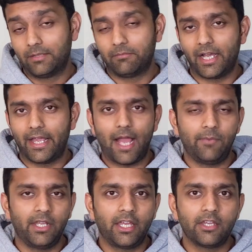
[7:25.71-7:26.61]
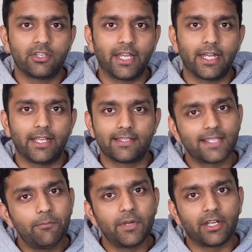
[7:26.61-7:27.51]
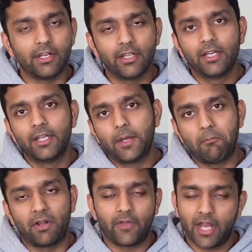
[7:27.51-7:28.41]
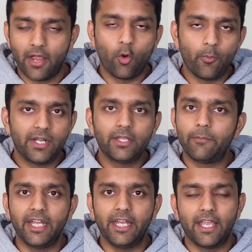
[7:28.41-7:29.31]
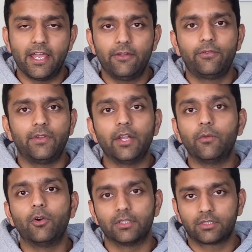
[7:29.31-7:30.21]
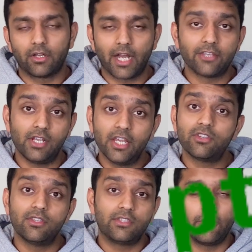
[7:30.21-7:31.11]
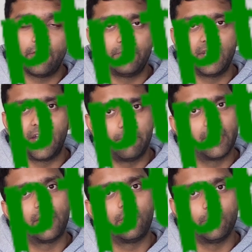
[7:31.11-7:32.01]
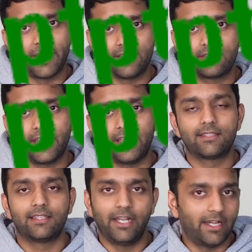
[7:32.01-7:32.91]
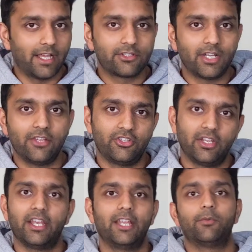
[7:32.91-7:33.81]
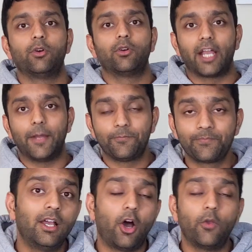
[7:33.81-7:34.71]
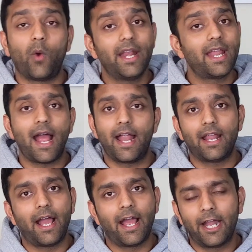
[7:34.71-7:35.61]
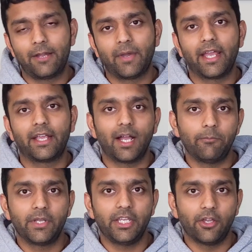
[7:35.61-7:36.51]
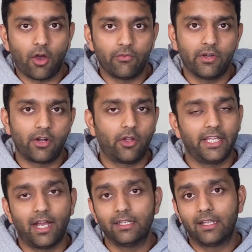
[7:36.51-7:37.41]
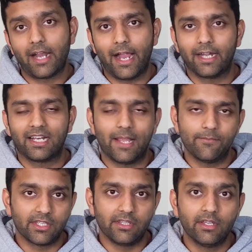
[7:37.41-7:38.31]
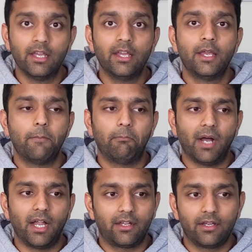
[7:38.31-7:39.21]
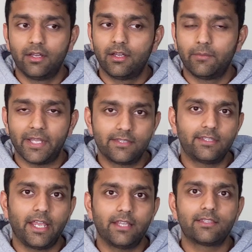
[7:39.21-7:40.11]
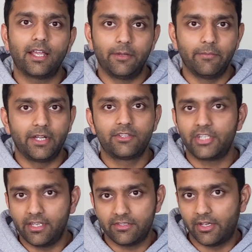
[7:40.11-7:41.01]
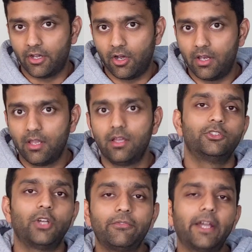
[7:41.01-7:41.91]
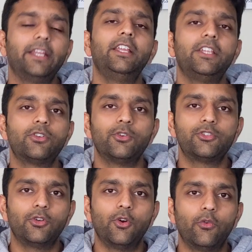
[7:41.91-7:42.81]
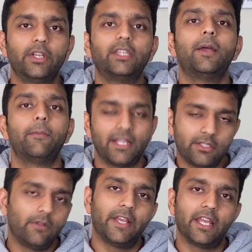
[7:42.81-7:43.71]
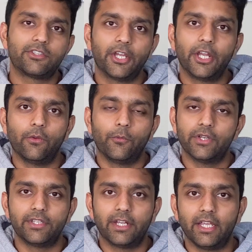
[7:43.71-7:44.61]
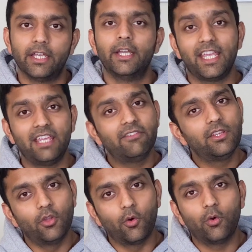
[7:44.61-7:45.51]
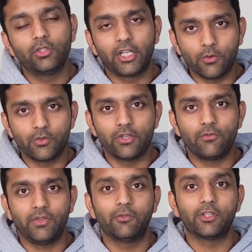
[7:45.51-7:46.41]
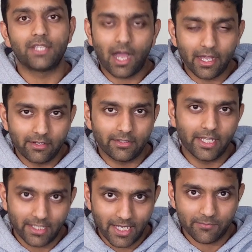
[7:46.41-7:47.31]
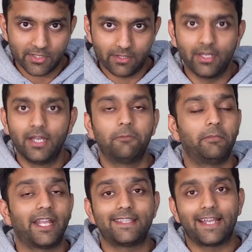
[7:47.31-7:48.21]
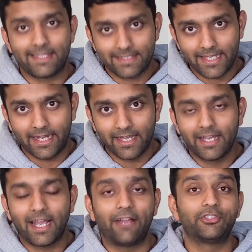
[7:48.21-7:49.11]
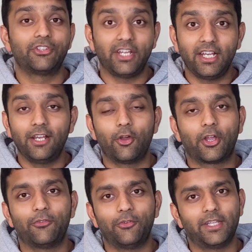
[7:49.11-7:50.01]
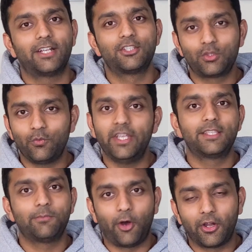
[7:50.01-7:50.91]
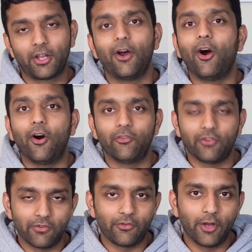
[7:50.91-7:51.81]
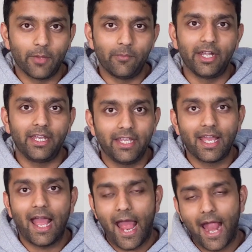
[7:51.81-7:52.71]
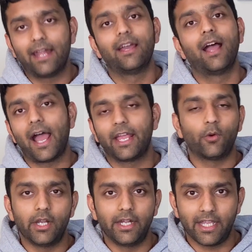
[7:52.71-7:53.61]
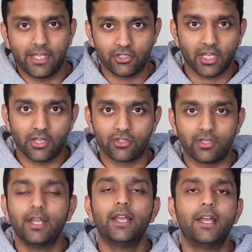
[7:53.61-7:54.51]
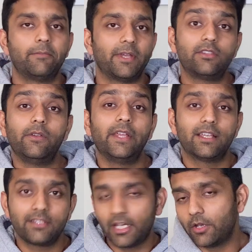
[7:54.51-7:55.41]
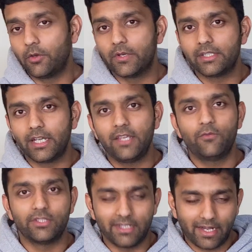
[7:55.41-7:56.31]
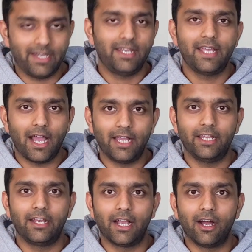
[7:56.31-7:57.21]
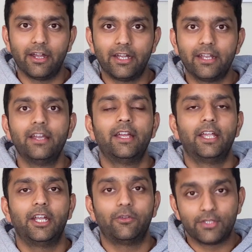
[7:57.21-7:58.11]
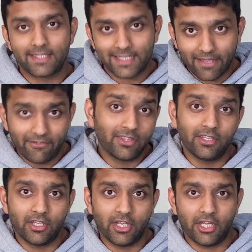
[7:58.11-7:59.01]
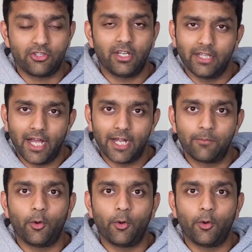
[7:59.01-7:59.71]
my application getting submitted. But when I opened the PDF, it was congratulations, you have been admitted to Penn State's industrial engineering program. On one hand, I had my company offer, on the other I had Clemson, but Penn State's admit changed it all. So I finally chose to go with Pennsylvania State University, even though the tuition fee was higher than Clemson. But as I said, I was really looking for that sweet spot of affordability and high quality education. Pennsylvania State University was really highly regarded. It was 7th in the nation at that